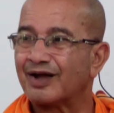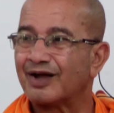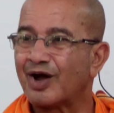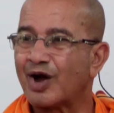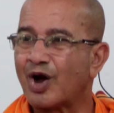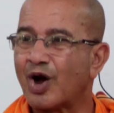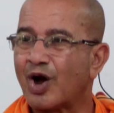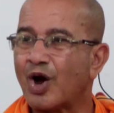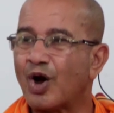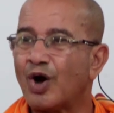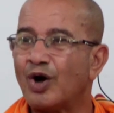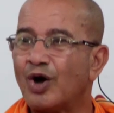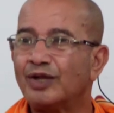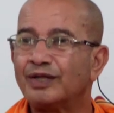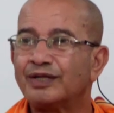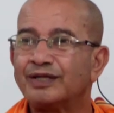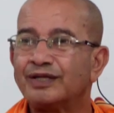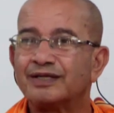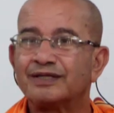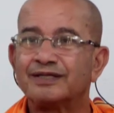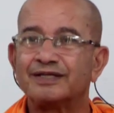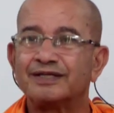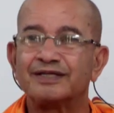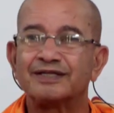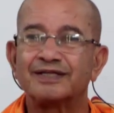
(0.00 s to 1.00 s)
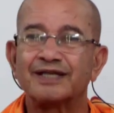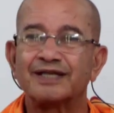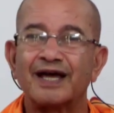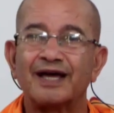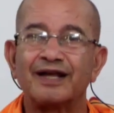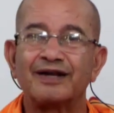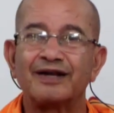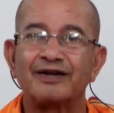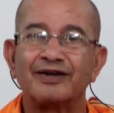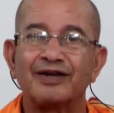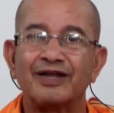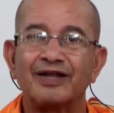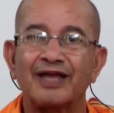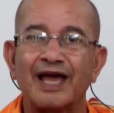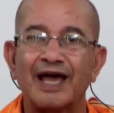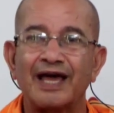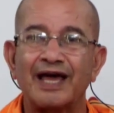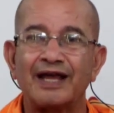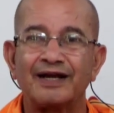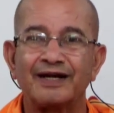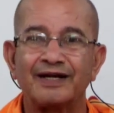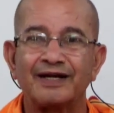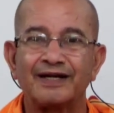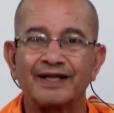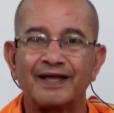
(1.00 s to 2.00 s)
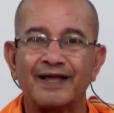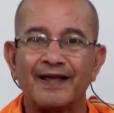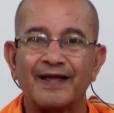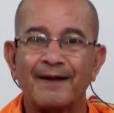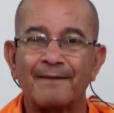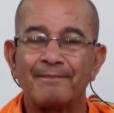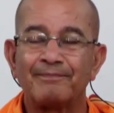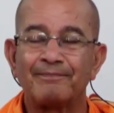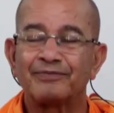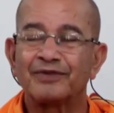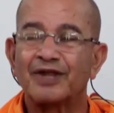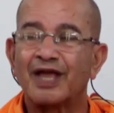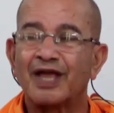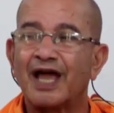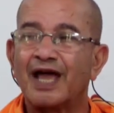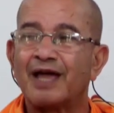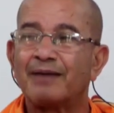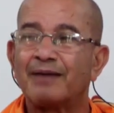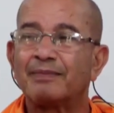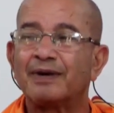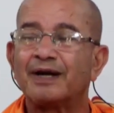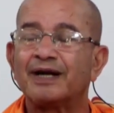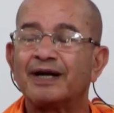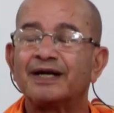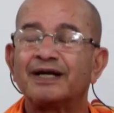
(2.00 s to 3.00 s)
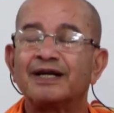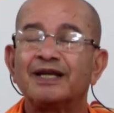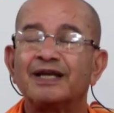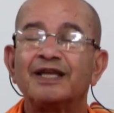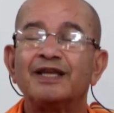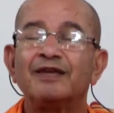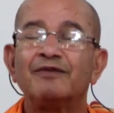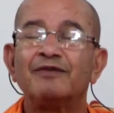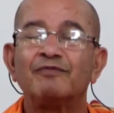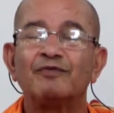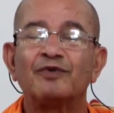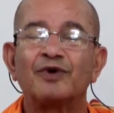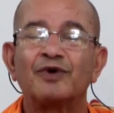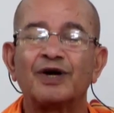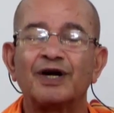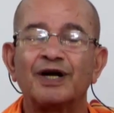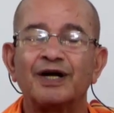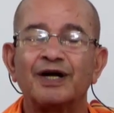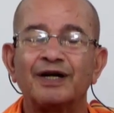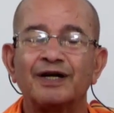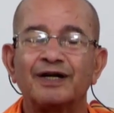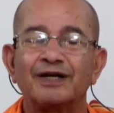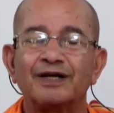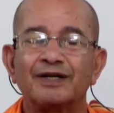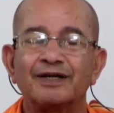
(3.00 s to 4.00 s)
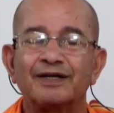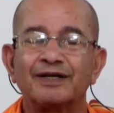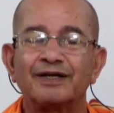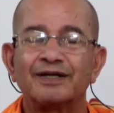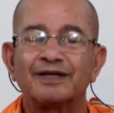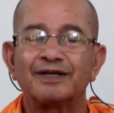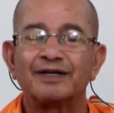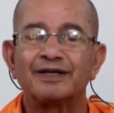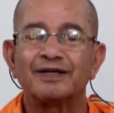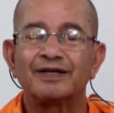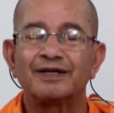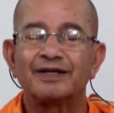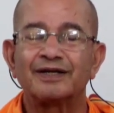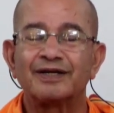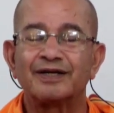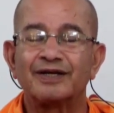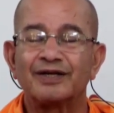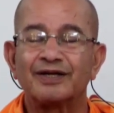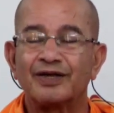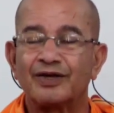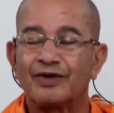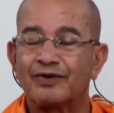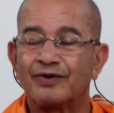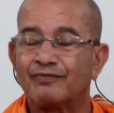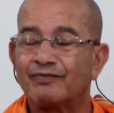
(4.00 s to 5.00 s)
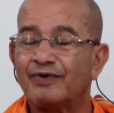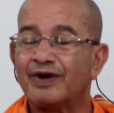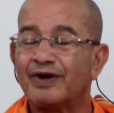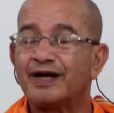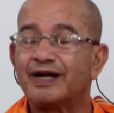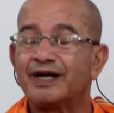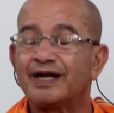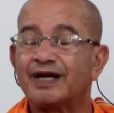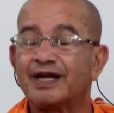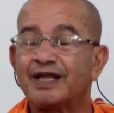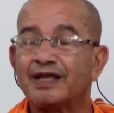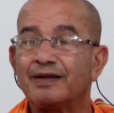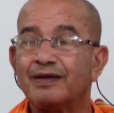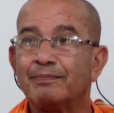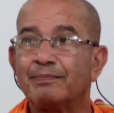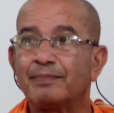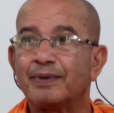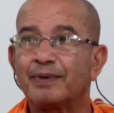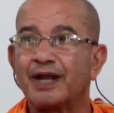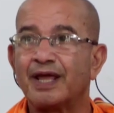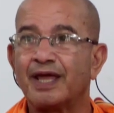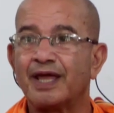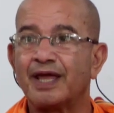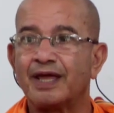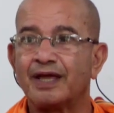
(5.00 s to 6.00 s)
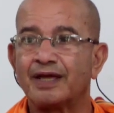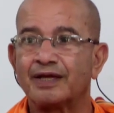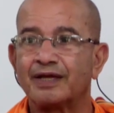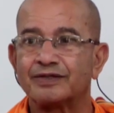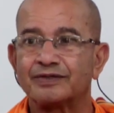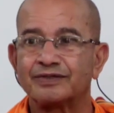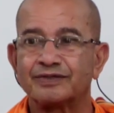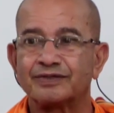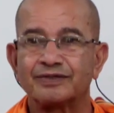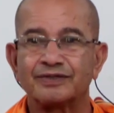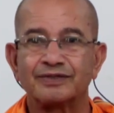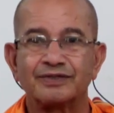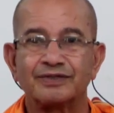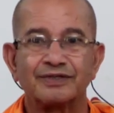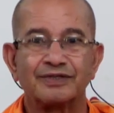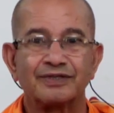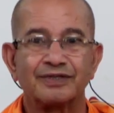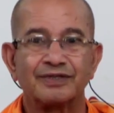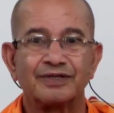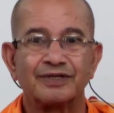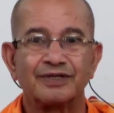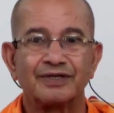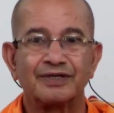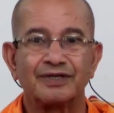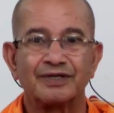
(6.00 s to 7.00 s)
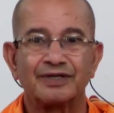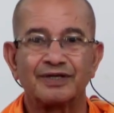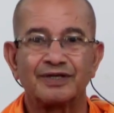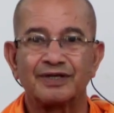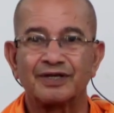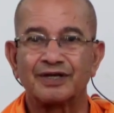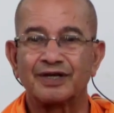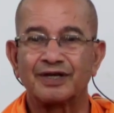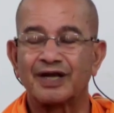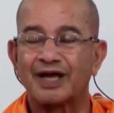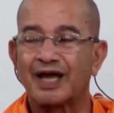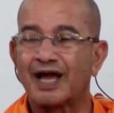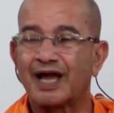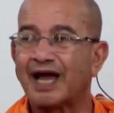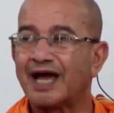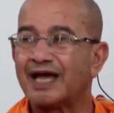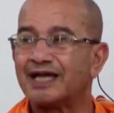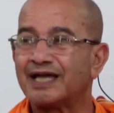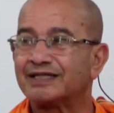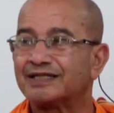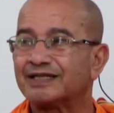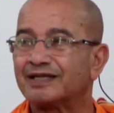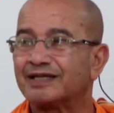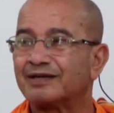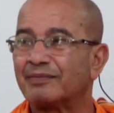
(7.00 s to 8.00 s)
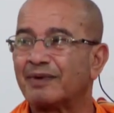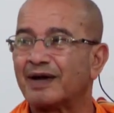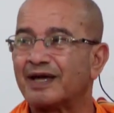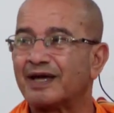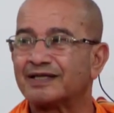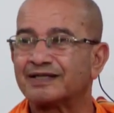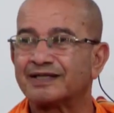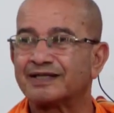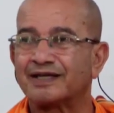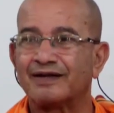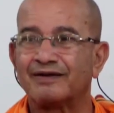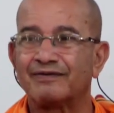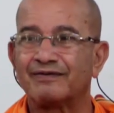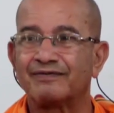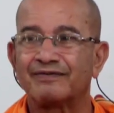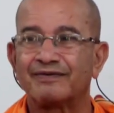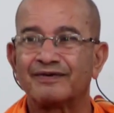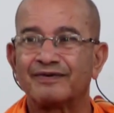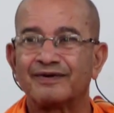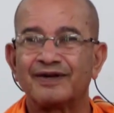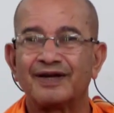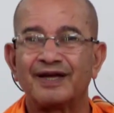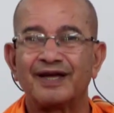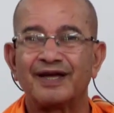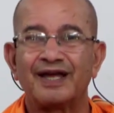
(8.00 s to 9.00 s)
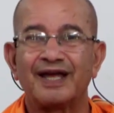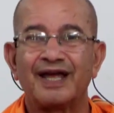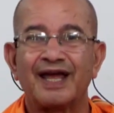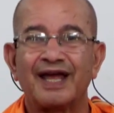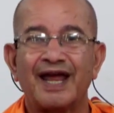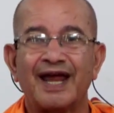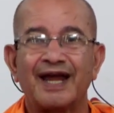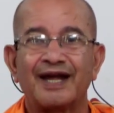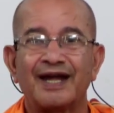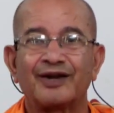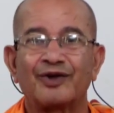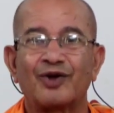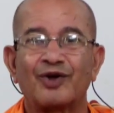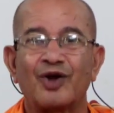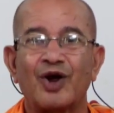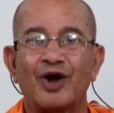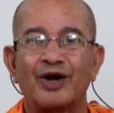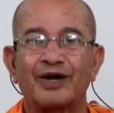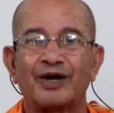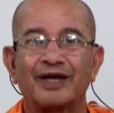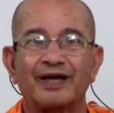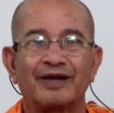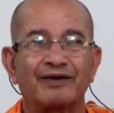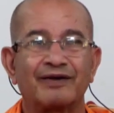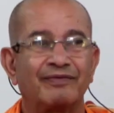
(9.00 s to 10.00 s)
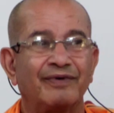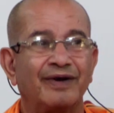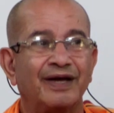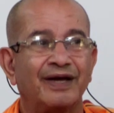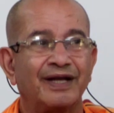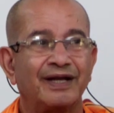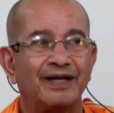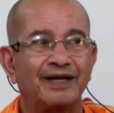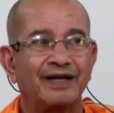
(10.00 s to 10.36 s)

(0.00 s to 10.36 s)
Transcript: All this is unreality. I am a dream world. When dream breaks, I see myself and God are one.